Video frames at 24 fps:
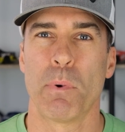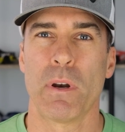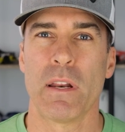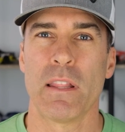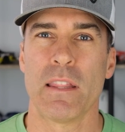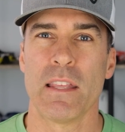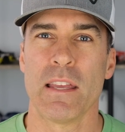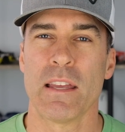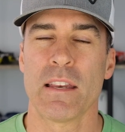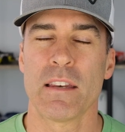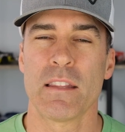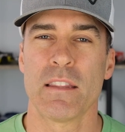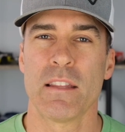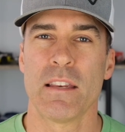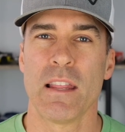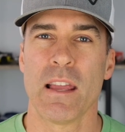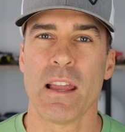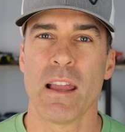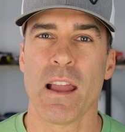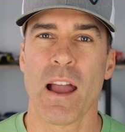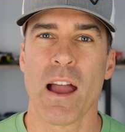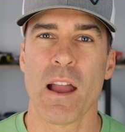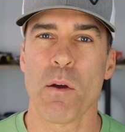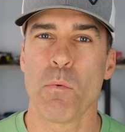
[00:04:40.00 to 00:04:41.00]
But at the end of the
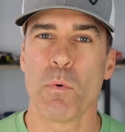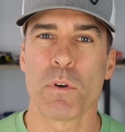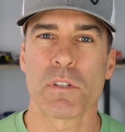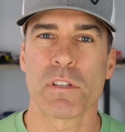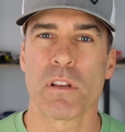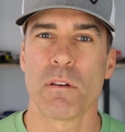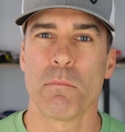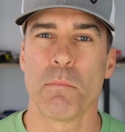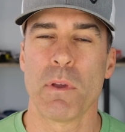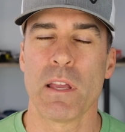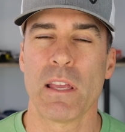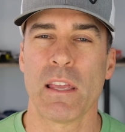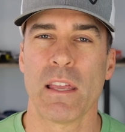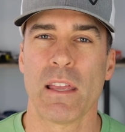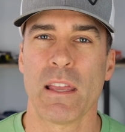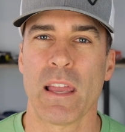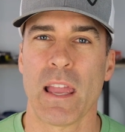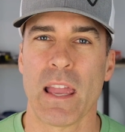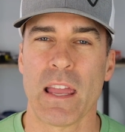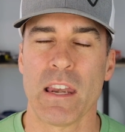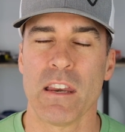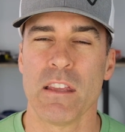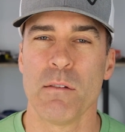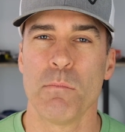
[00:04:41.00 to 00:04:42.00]
day, I wasn't making
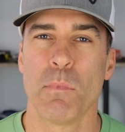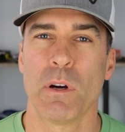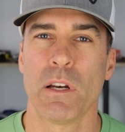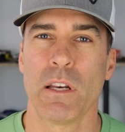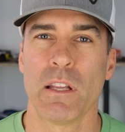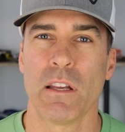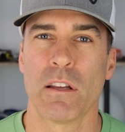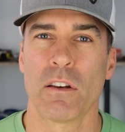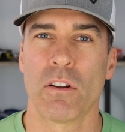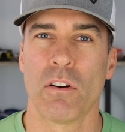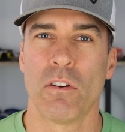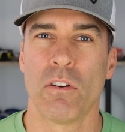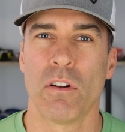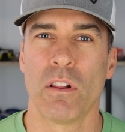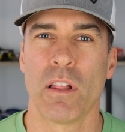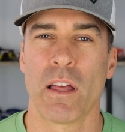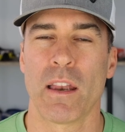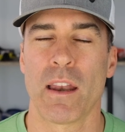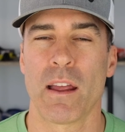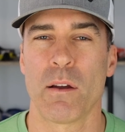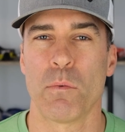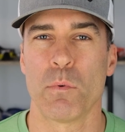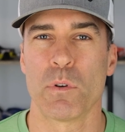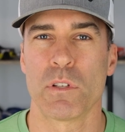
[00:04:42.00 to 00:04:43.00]
any money at all,
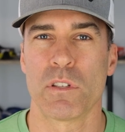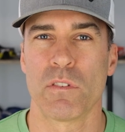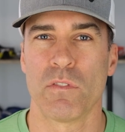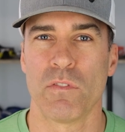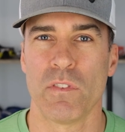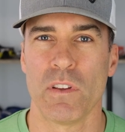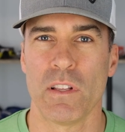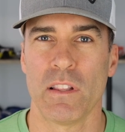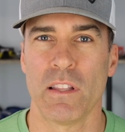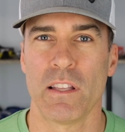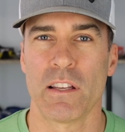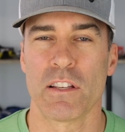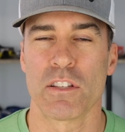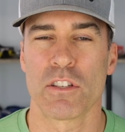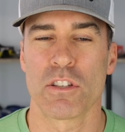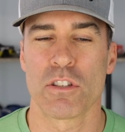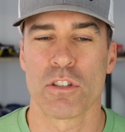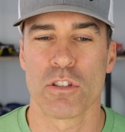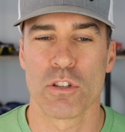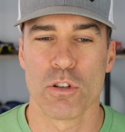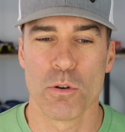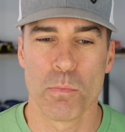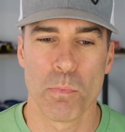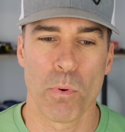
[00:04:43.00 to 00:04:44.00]
and I was feeling
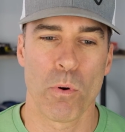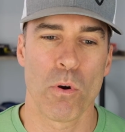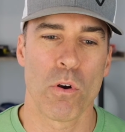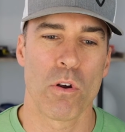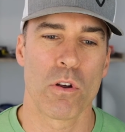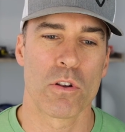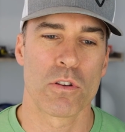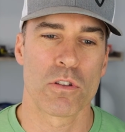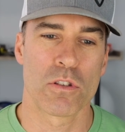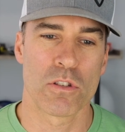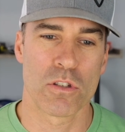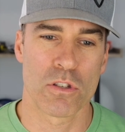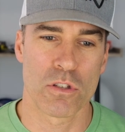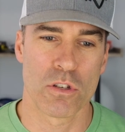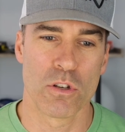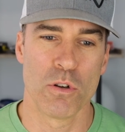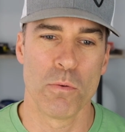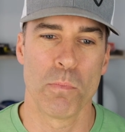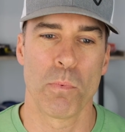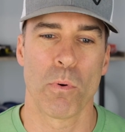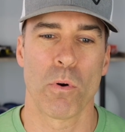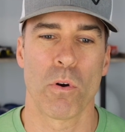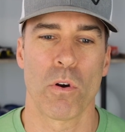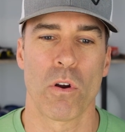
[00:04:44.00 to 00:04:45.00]
super,
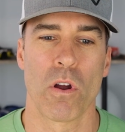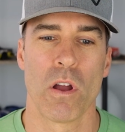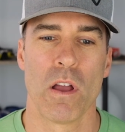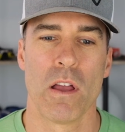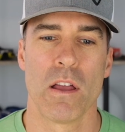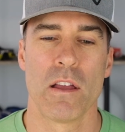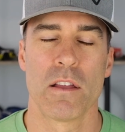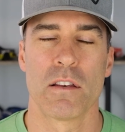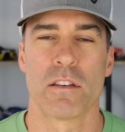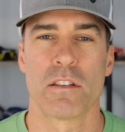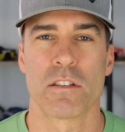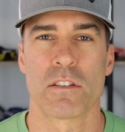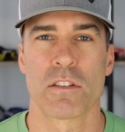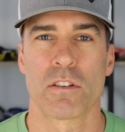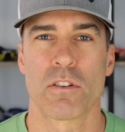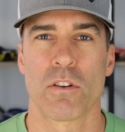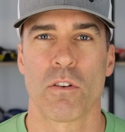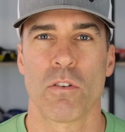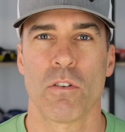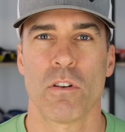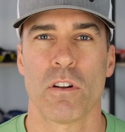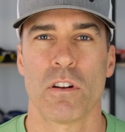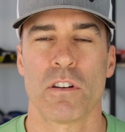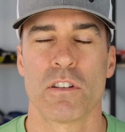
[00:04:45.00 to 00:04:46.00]
super
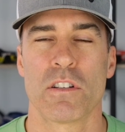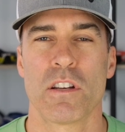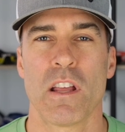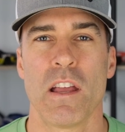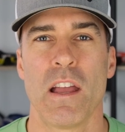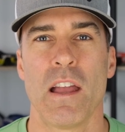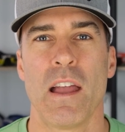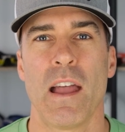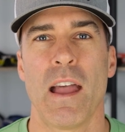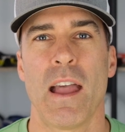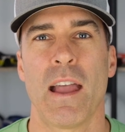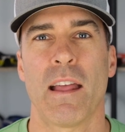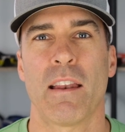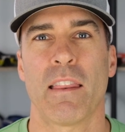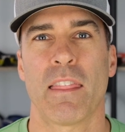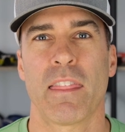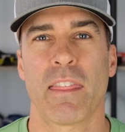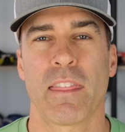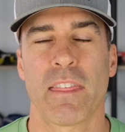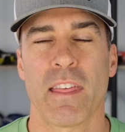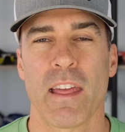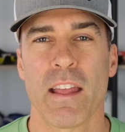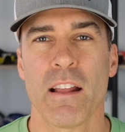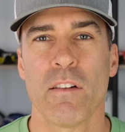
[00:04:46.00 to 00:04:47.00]
discouraged. And
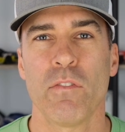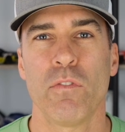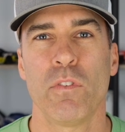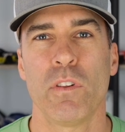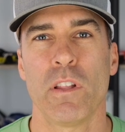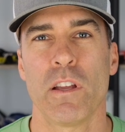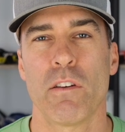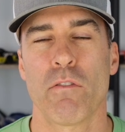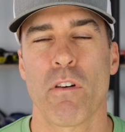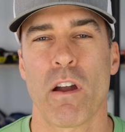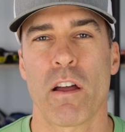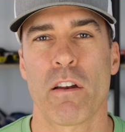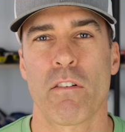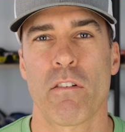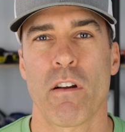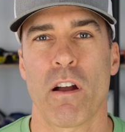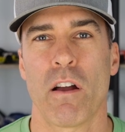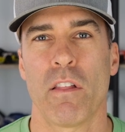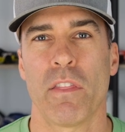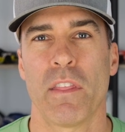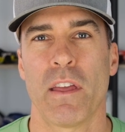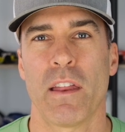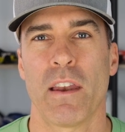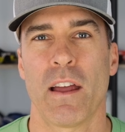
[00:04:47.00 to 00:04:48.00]
thankfully, right
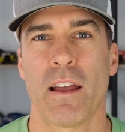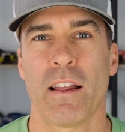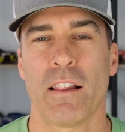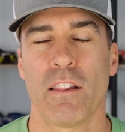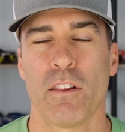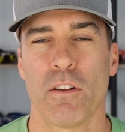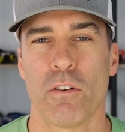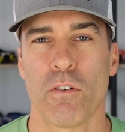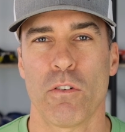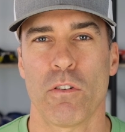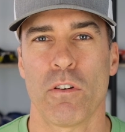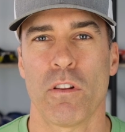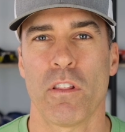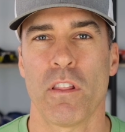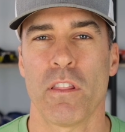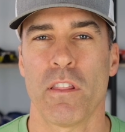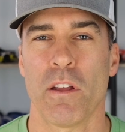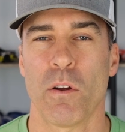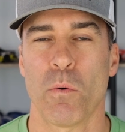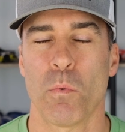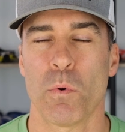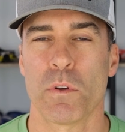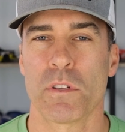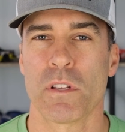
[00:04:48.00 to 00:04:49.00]
around then, I learned that
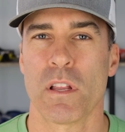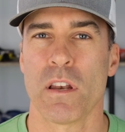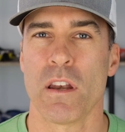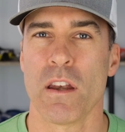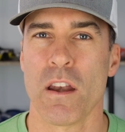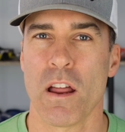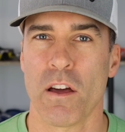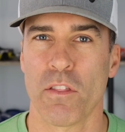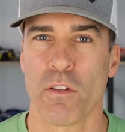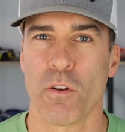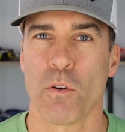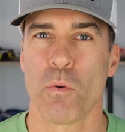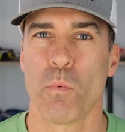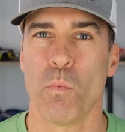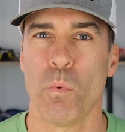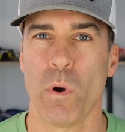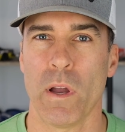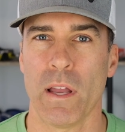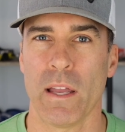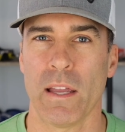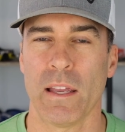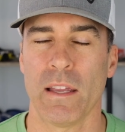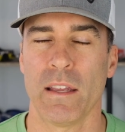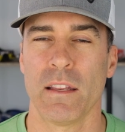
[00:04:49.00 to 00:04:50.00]
there was another
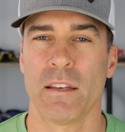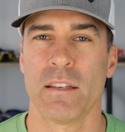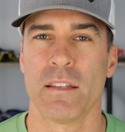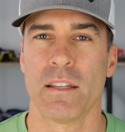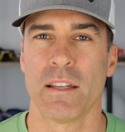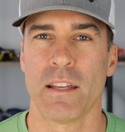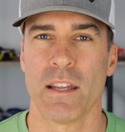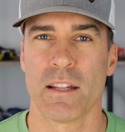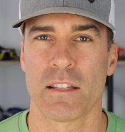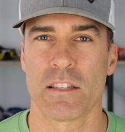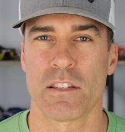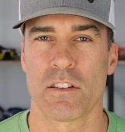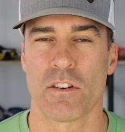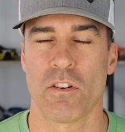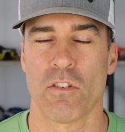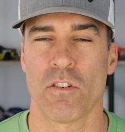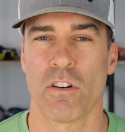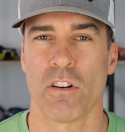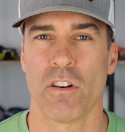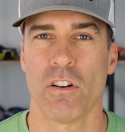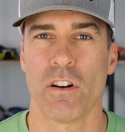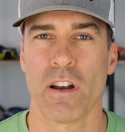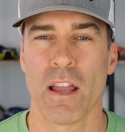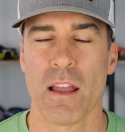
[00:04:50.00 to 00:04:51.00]
way to get
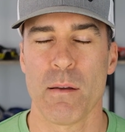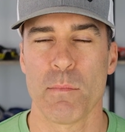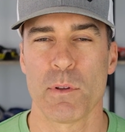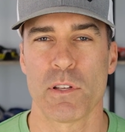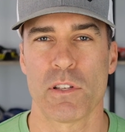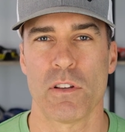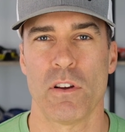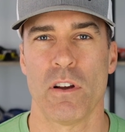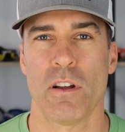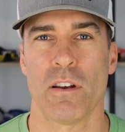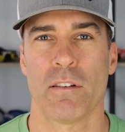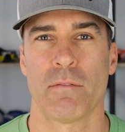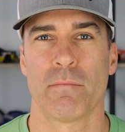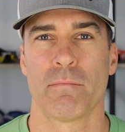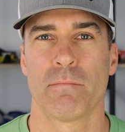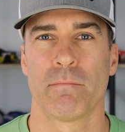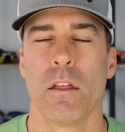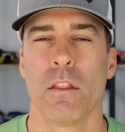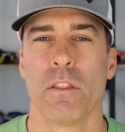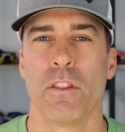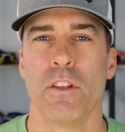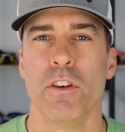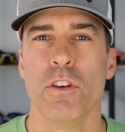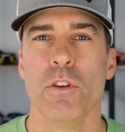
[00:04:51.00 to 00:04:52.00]
started on Amazon.
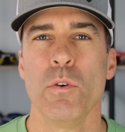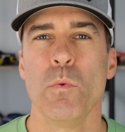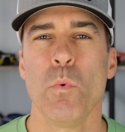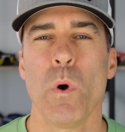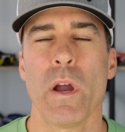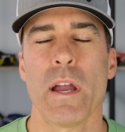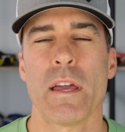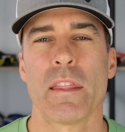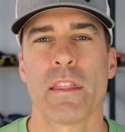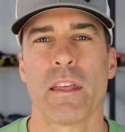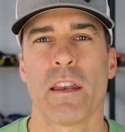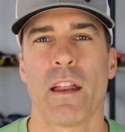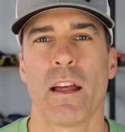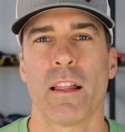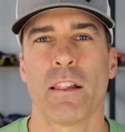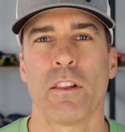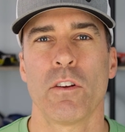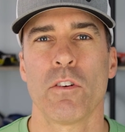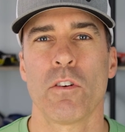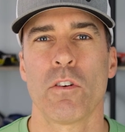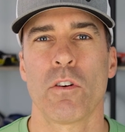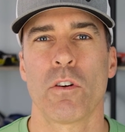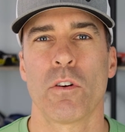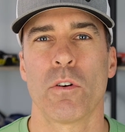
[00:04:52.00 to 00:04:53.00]
The new way that I
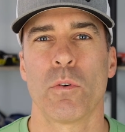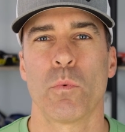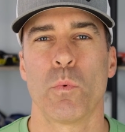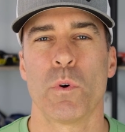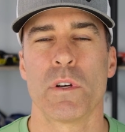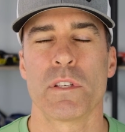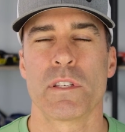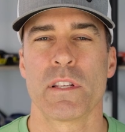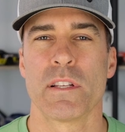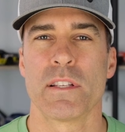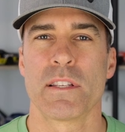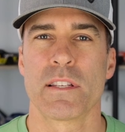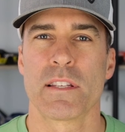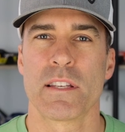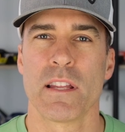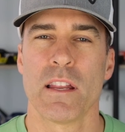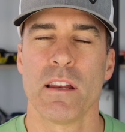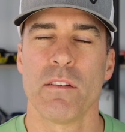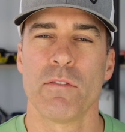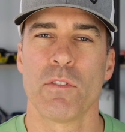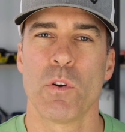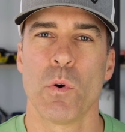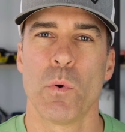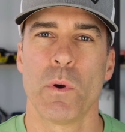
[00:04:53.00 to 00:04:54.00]
learned was, instead
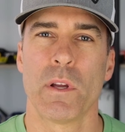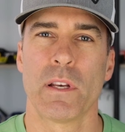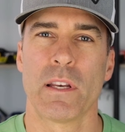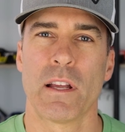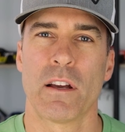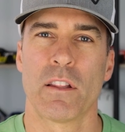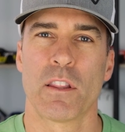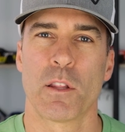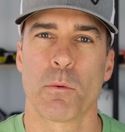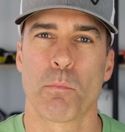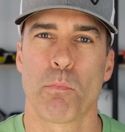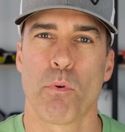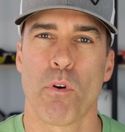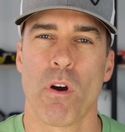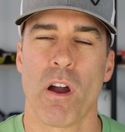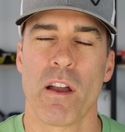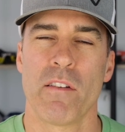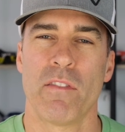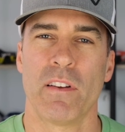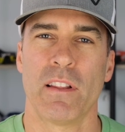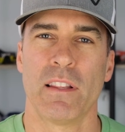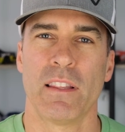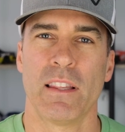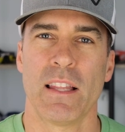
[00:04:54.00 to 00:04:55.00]
of going down the
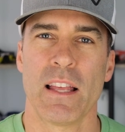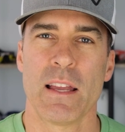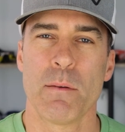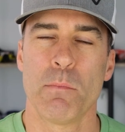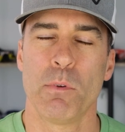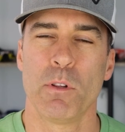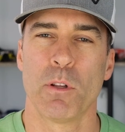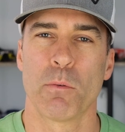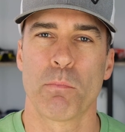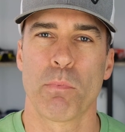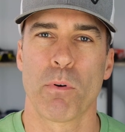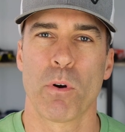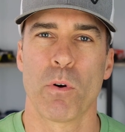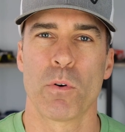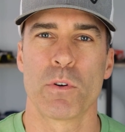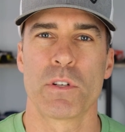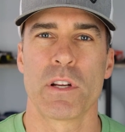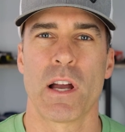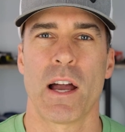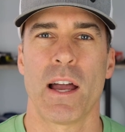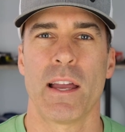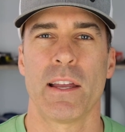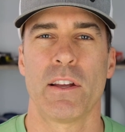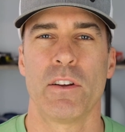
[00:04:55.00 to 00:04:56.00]
private label approach,
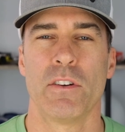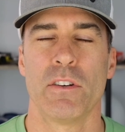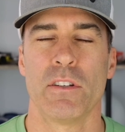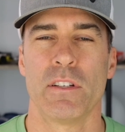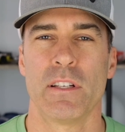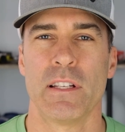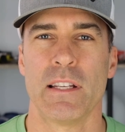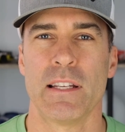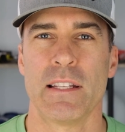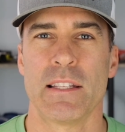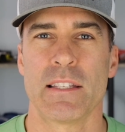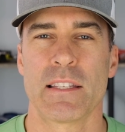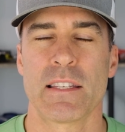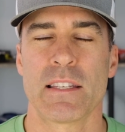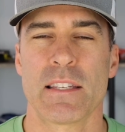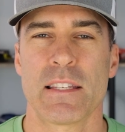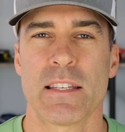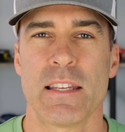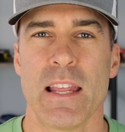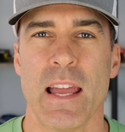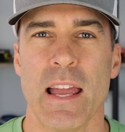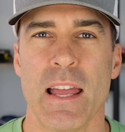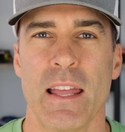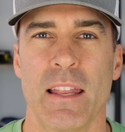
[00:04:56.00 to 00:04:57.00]
I could
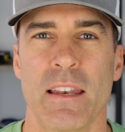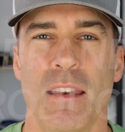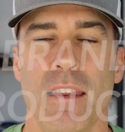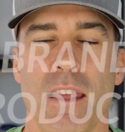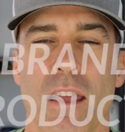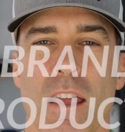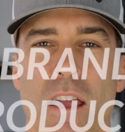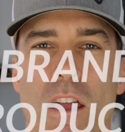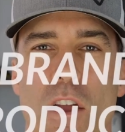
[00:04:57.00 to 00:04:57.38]
instead